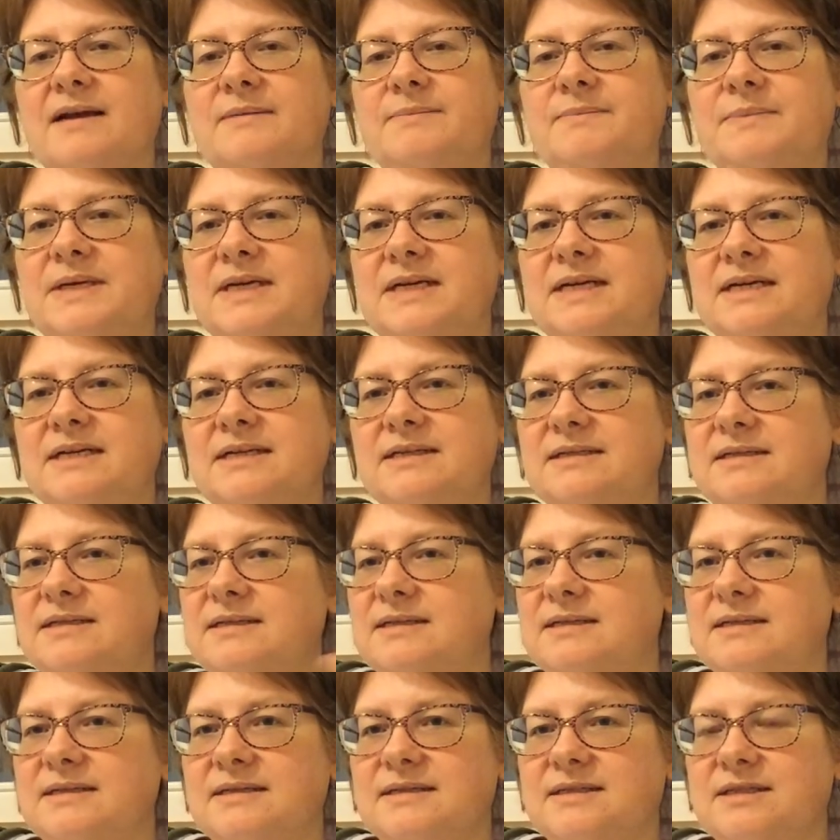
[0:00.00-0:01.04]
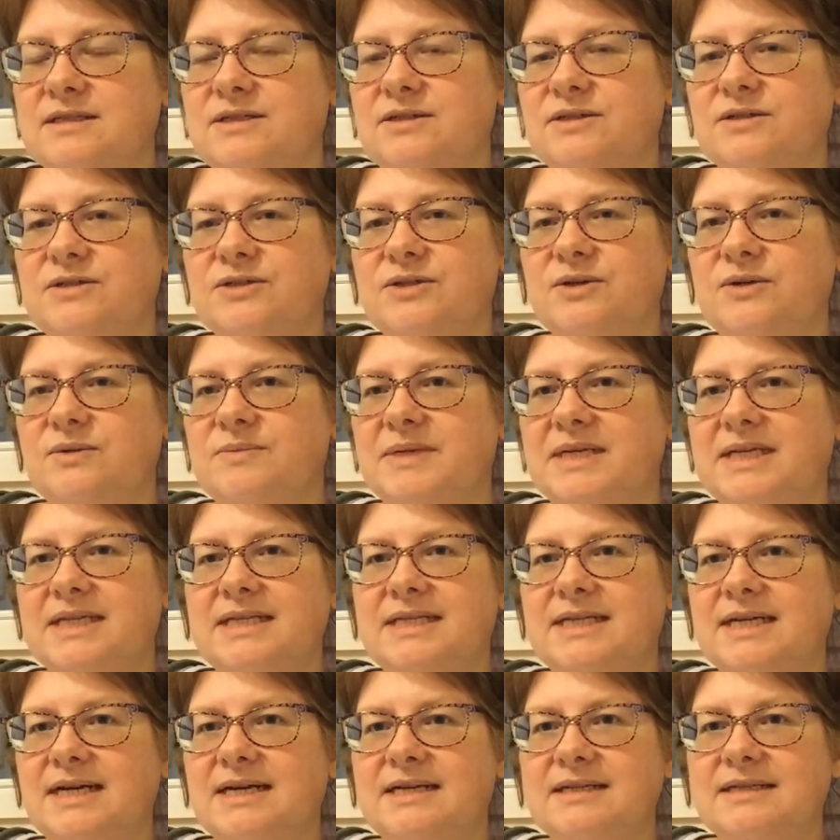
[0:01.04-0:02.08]
because, as the girl told me at the
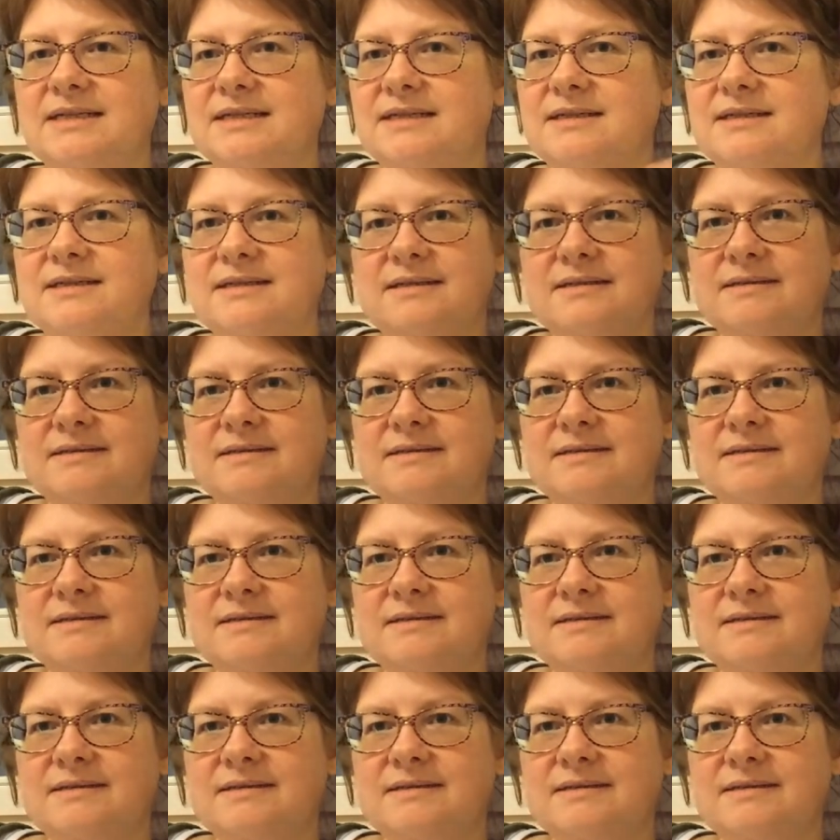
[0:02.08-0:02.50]
desk,